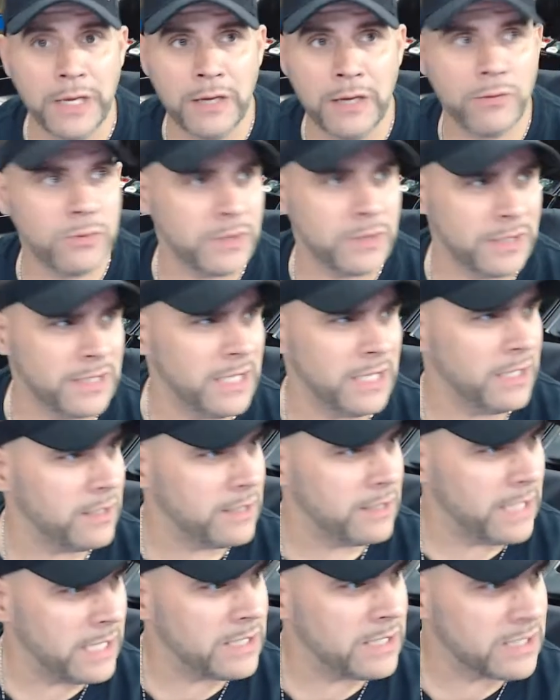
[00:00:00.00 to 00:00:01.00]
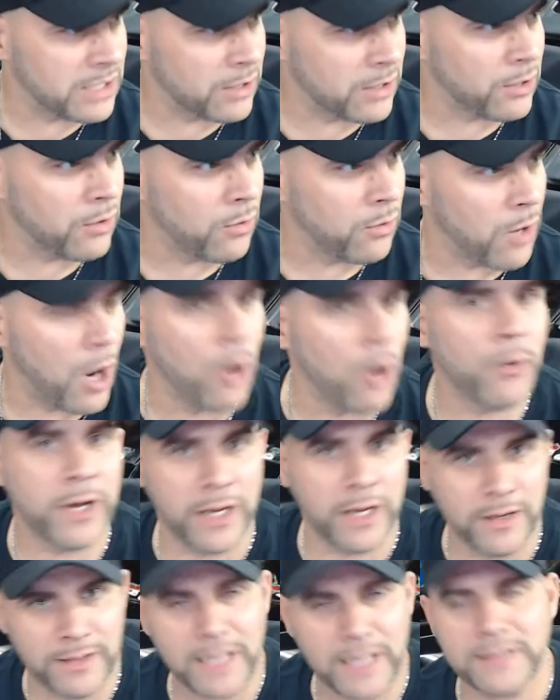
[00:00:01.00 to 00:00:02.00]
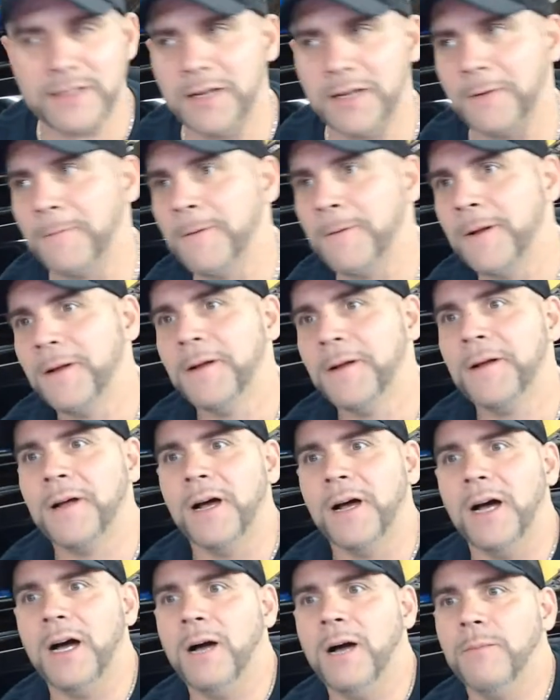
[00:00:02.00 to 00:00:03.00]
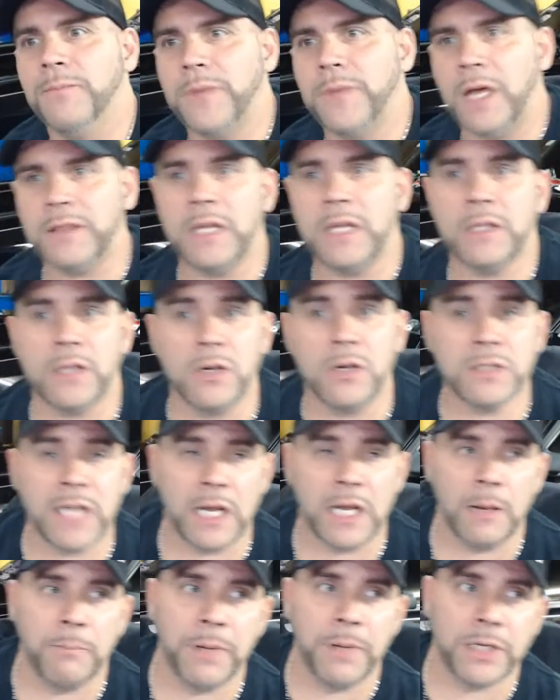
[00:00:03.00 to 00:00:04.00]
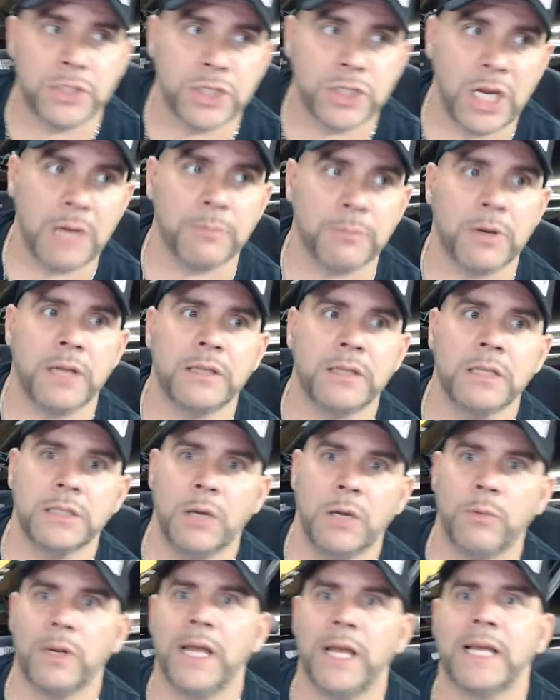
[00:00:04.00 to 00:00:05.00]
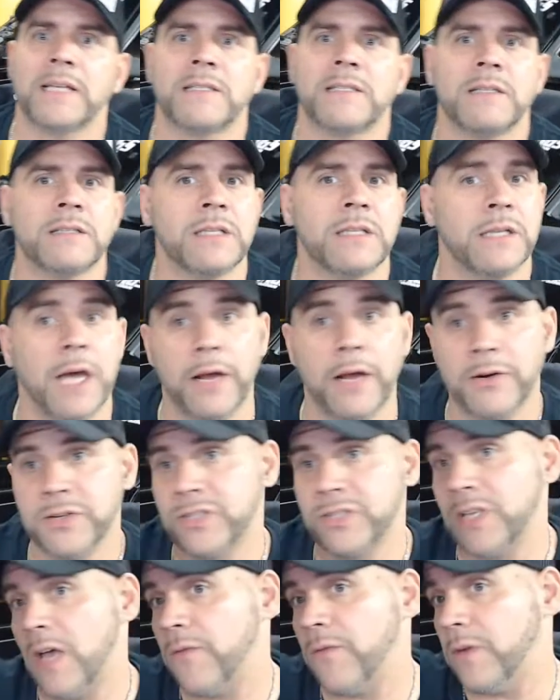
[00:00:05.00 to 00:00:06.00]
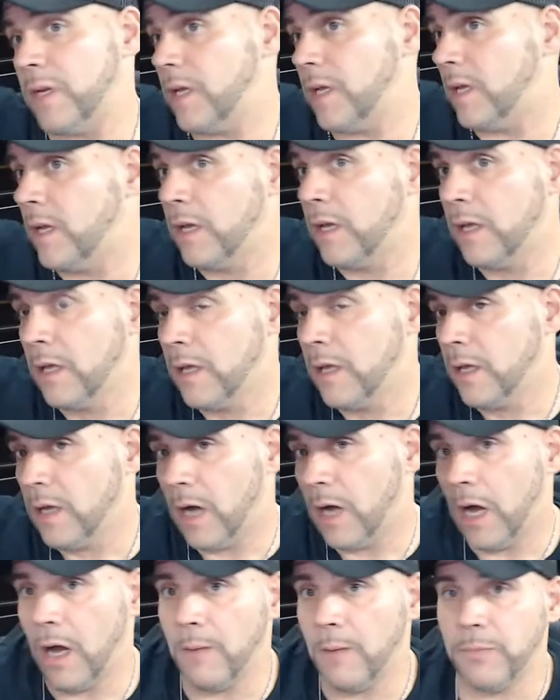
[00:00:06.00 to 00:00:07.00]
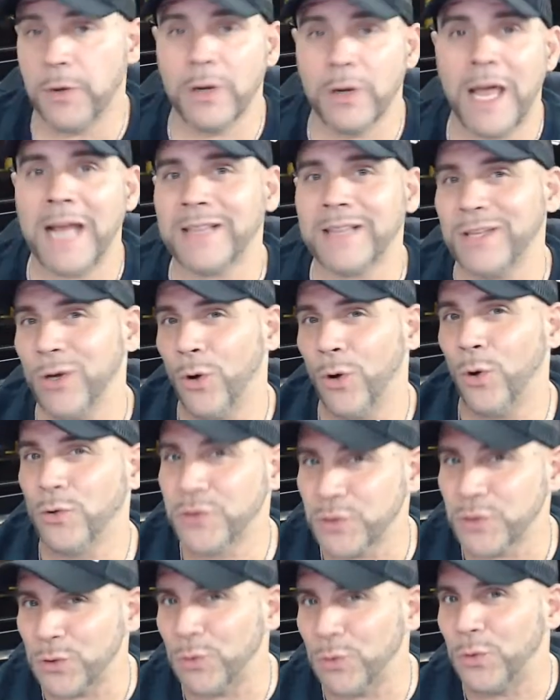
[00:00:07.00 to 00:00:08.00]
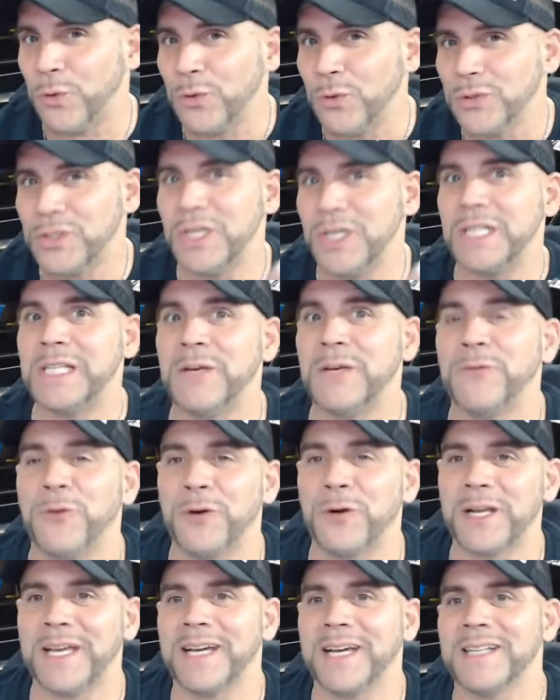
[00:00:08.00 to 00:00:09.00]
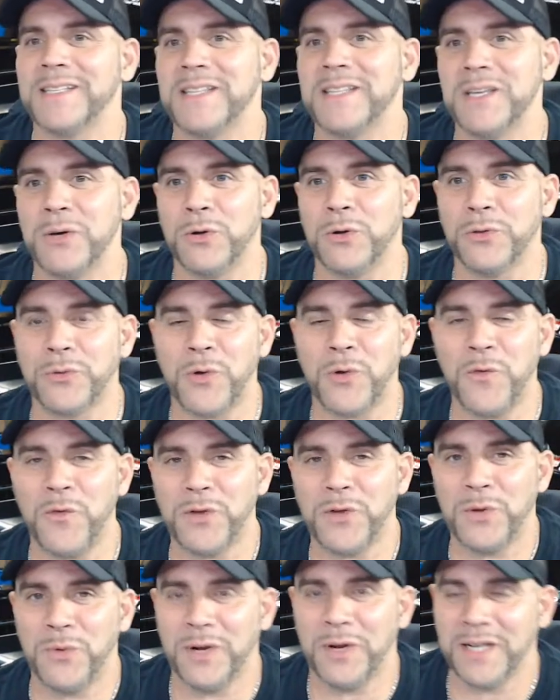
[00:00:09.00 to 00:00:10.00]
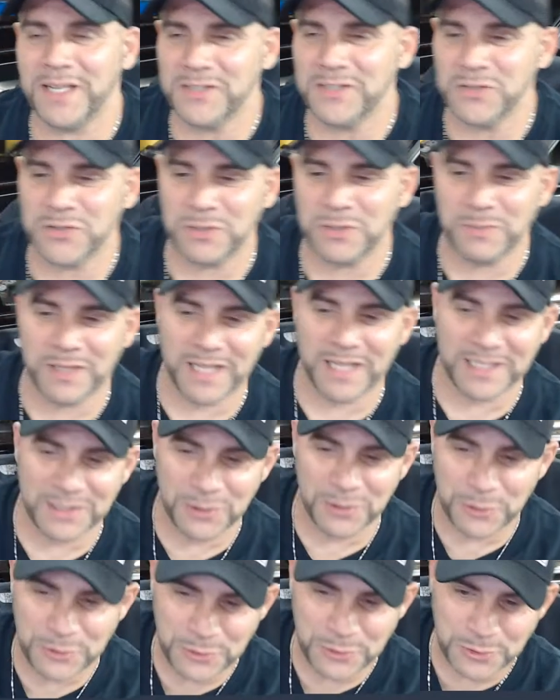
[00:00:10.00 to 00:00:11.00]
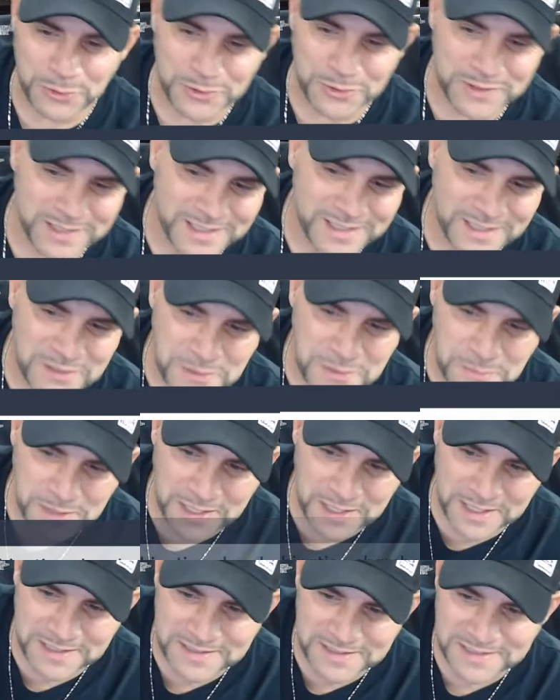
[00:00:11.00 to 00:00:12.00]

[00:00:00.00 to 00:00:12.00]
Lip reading: was it D00E? That's it. I think those had a big chamber. I think they were like a 69 or 70. They're like the old school GT40 heads. The old 351 heads used to be like the old schools. That's pretty